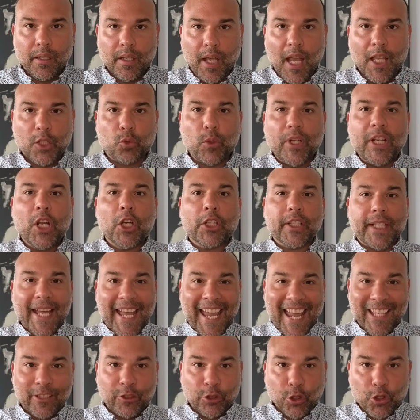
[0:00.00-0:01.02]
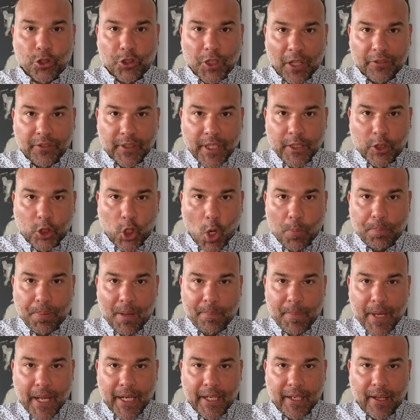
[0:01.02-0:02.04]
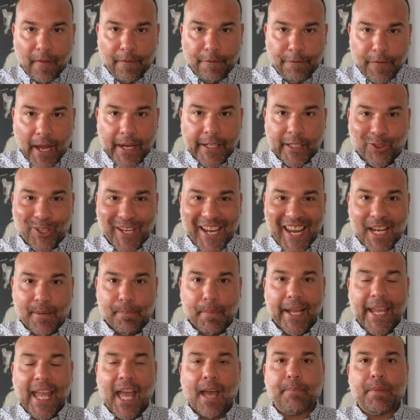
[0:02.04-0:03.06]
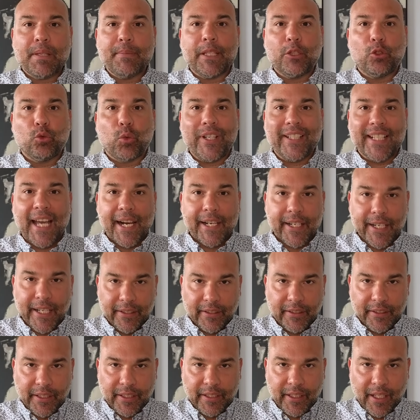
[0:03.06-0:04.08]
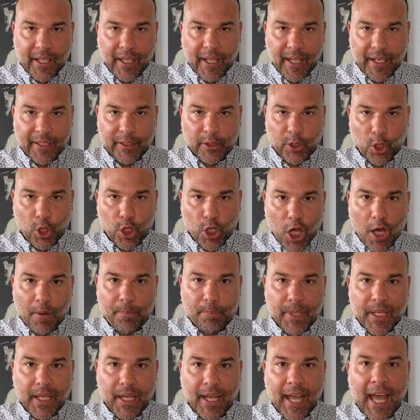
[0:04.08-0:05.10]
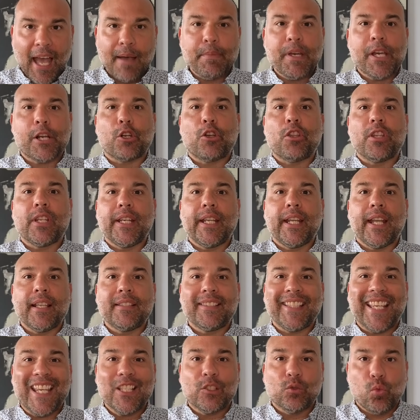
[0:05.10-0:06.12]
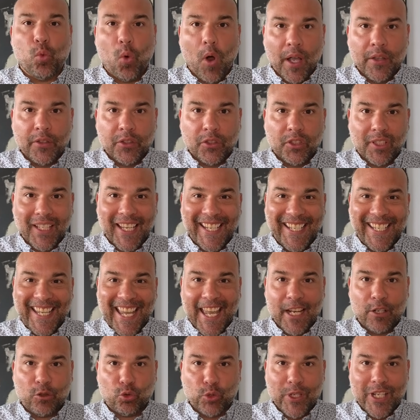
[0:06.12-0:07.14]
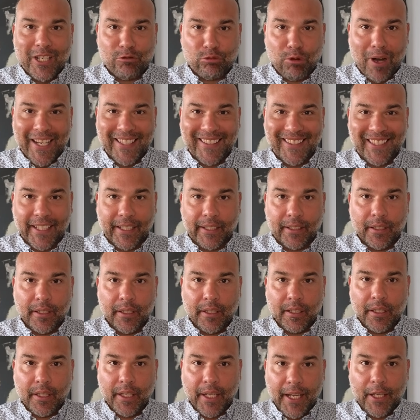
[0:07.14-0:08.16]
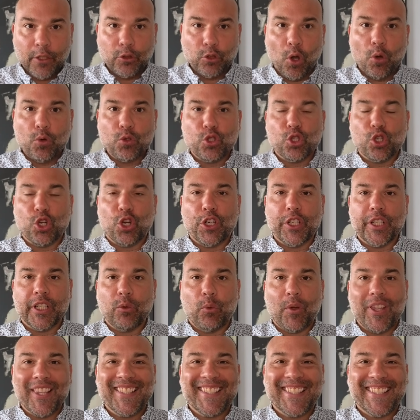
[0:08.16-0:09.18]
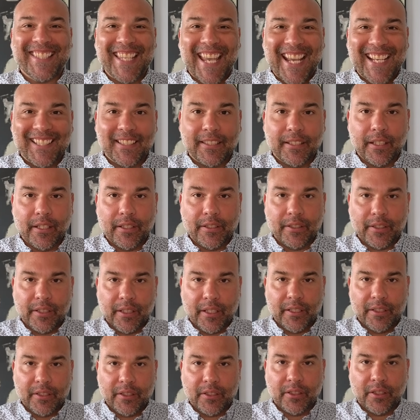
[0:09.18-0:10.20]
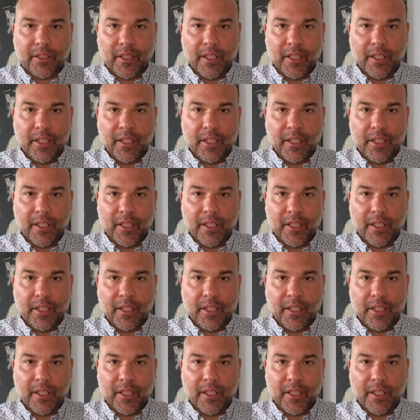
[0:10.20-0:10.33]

As we look ahead to Sunday's Copa America final in Miami between Argentina and Colombia, James Rodriguez is once again rewriting his own journey. With 6 assists